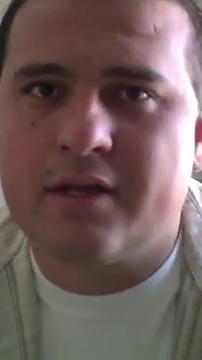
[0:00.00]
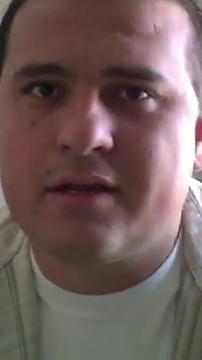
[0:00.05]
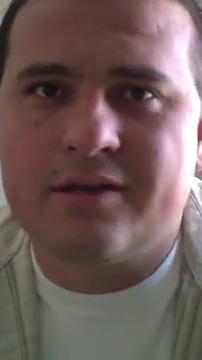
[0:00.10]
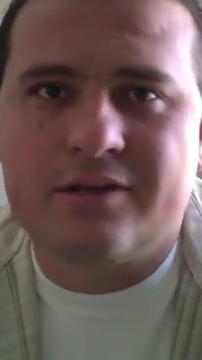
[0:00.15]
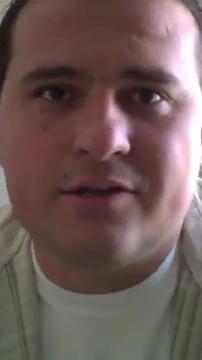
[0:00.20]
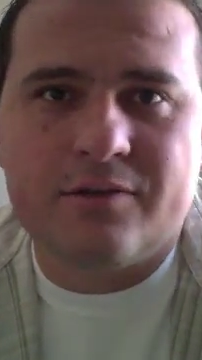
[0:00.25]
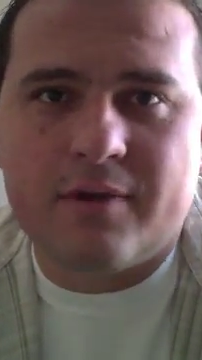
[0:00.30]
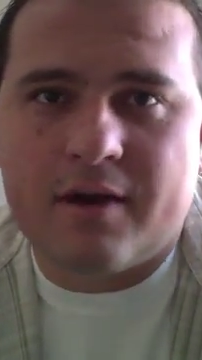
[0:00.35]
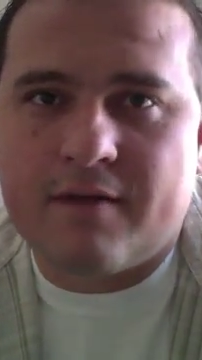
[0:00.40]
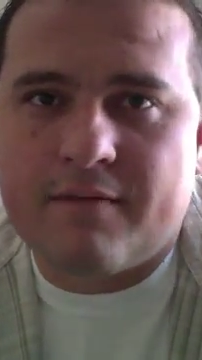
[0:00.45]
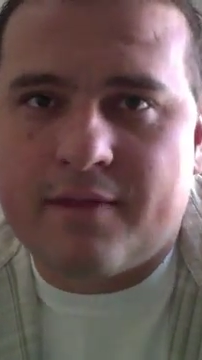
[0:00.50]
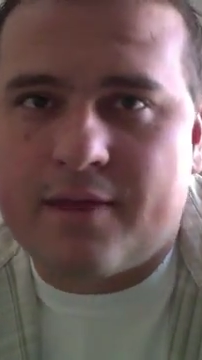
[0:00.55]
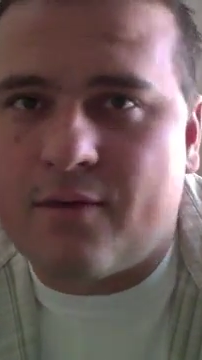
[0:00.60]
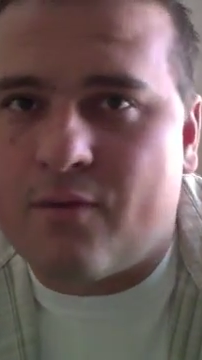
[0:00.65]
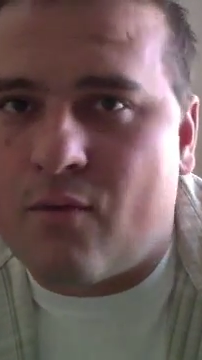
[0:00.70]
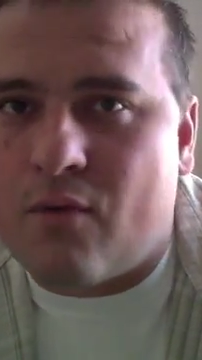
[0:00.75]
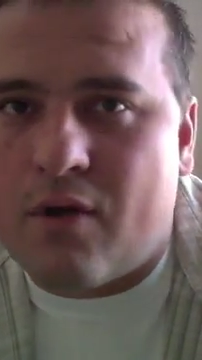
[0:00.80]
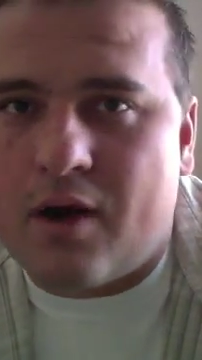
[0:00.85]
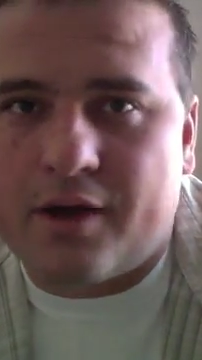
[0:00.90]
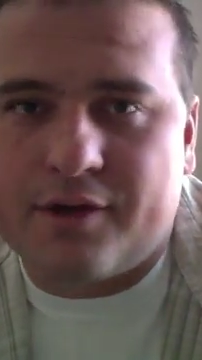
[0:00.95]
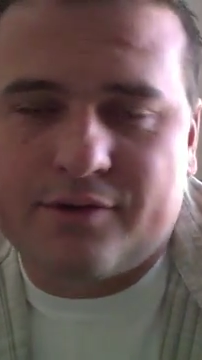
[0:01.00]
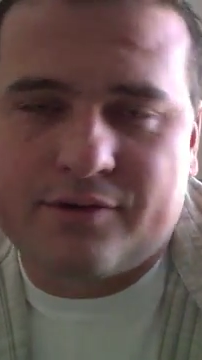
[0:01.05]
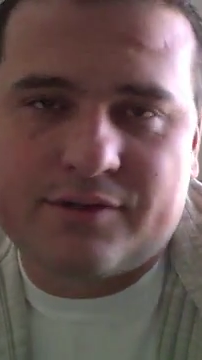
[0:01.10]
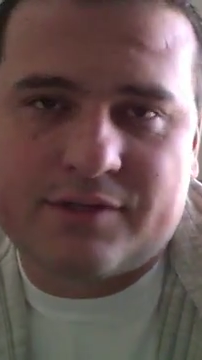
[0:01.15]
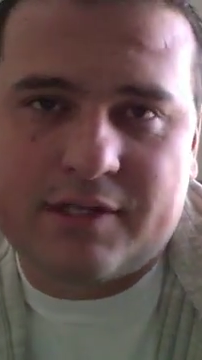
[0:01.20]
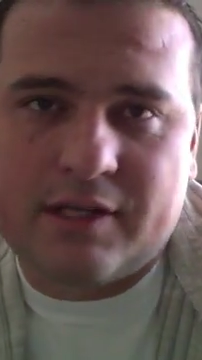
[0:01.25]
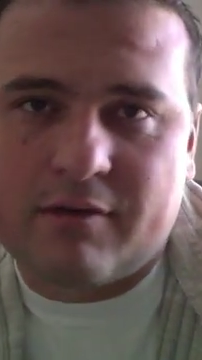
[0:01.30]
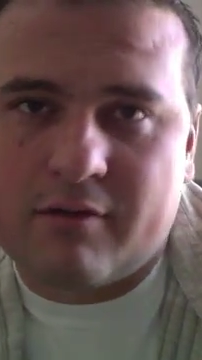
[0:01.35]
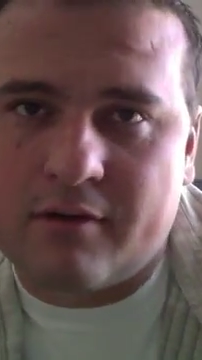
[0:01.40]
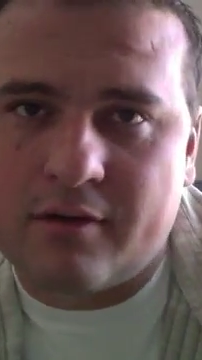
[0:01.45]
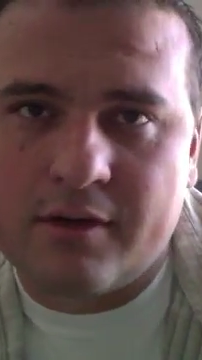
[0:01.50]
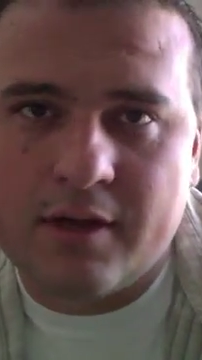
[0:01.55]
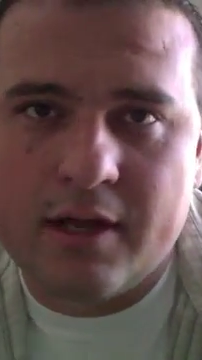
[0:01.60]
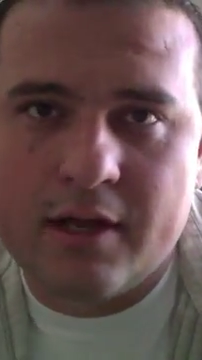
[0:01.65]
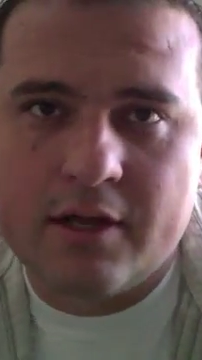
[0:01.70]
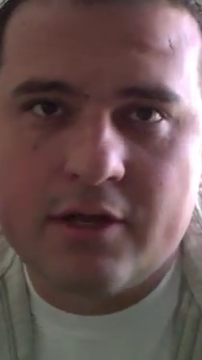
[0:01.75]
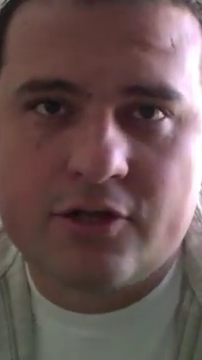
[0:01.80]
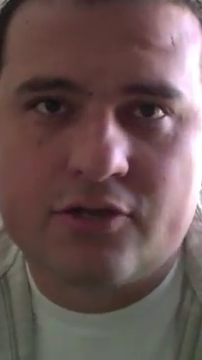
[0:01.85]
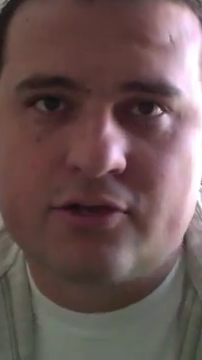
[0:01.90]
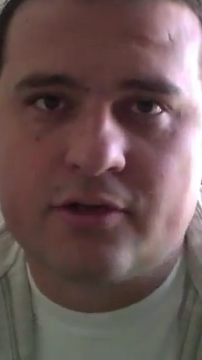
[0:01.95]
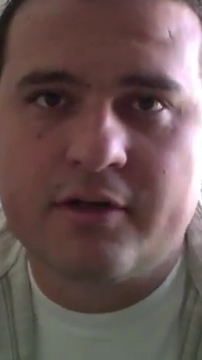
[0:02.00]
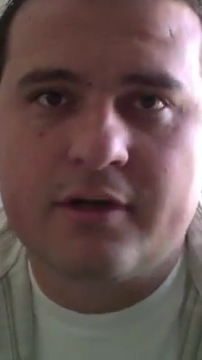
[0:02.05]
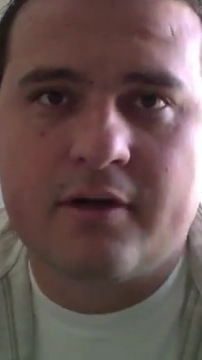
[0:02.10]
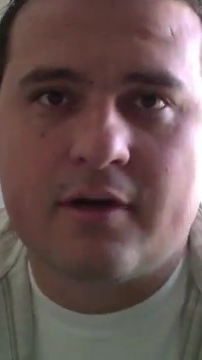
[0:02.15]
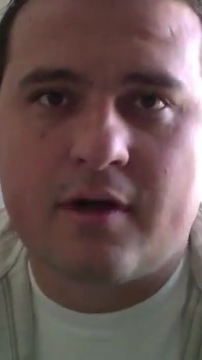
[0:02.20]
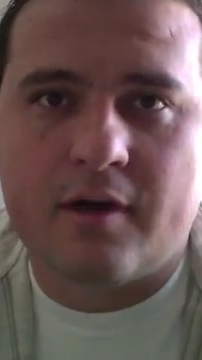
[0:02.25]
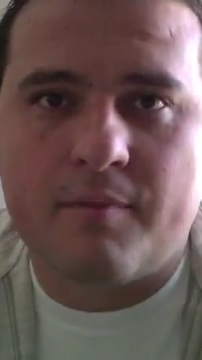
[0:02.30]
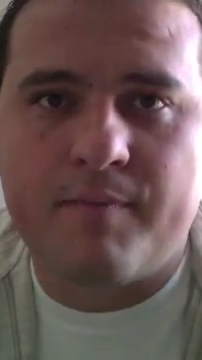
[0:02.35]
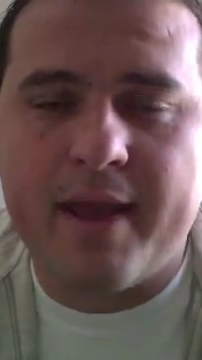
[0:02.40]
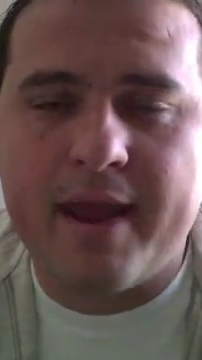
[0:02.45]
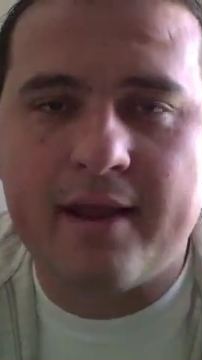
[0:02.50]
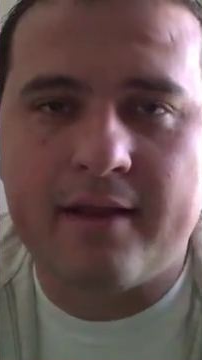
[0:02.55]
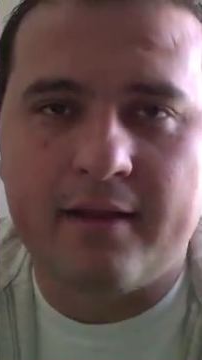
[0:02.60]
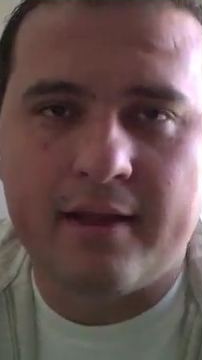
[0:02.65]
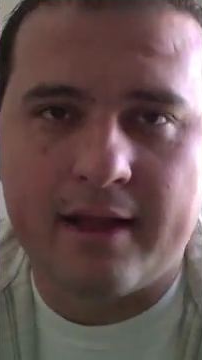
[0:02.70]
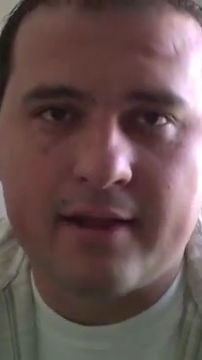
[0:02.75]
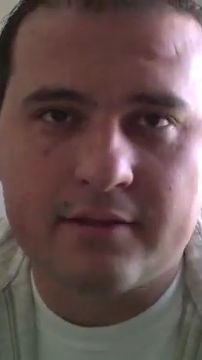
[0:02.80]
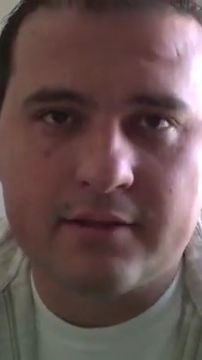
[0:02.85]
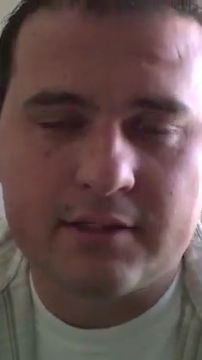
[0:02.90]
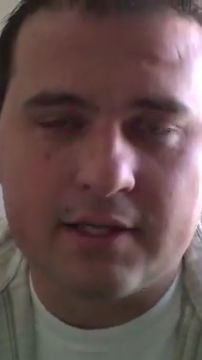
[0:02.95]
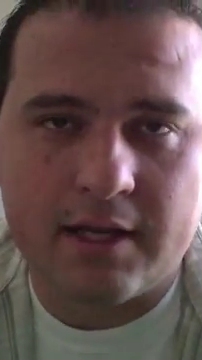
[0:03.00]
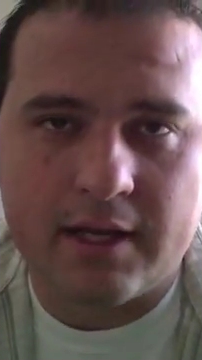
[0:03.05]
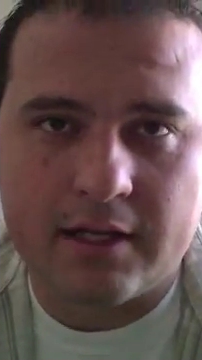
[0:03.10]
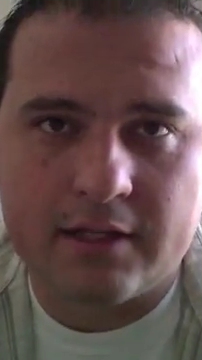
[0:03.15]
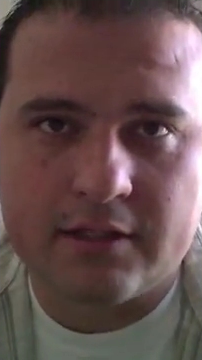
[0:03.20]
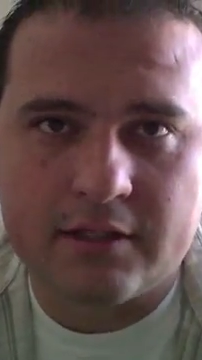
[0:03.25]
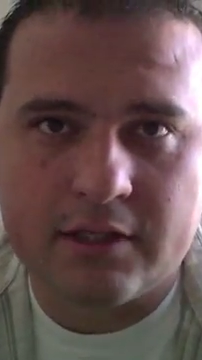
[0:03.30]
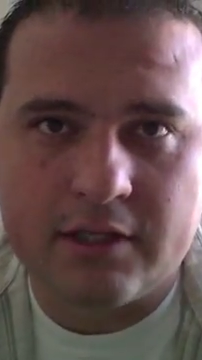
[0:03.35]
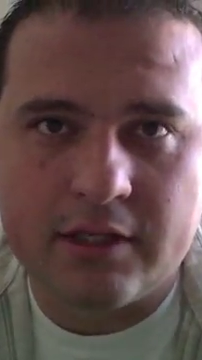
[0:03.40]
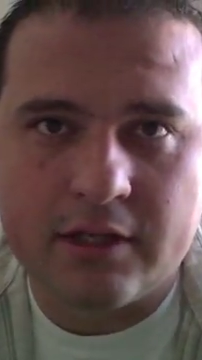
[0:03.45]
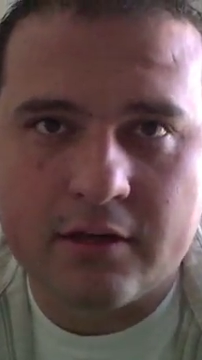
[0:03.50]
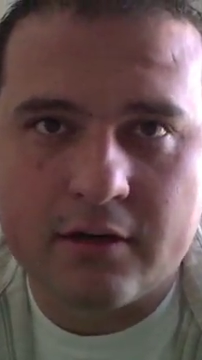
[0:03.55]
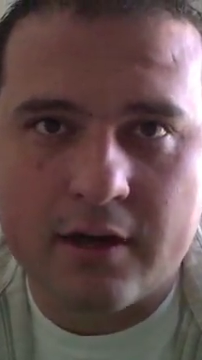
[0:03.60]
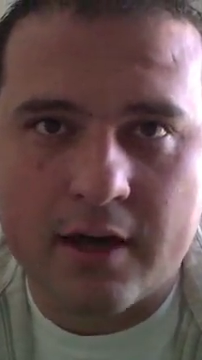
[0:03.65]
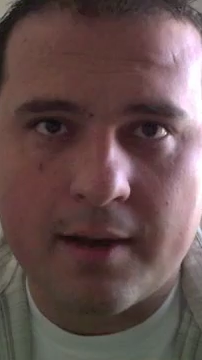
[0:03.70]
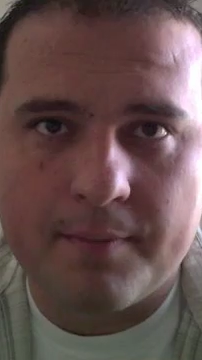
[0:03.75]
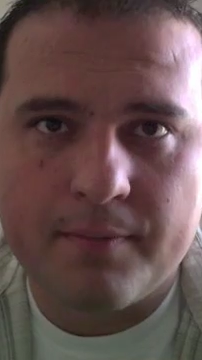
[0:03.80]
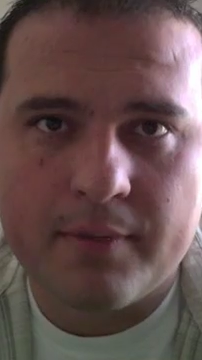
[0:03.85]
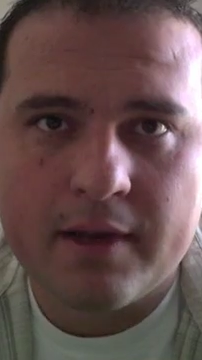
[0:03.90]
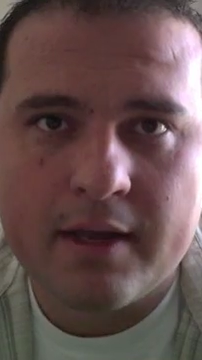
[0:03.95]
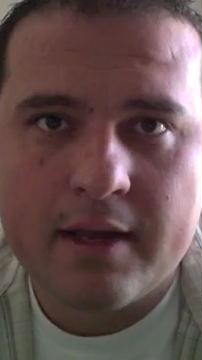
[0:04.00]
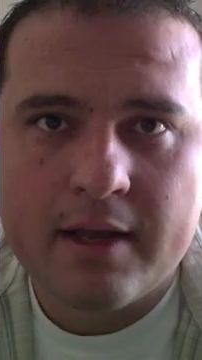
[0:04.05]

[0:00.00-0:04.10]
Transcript: do whatever they want, do secret trillion-dollar bailouts to Europe.